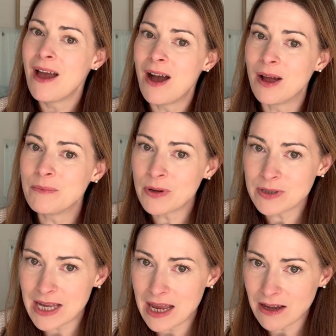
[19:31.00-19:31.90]
I'm not
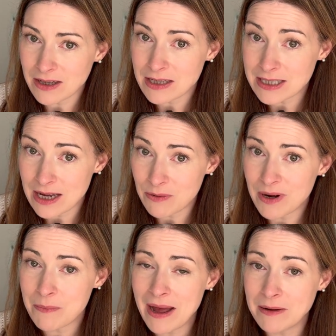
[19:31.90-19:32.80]
saying I can tell when
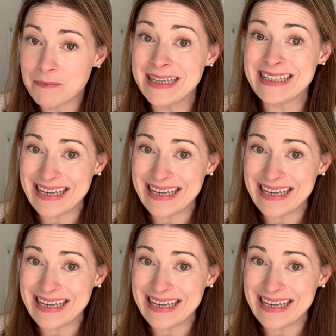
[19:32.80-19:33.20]
a pattern piece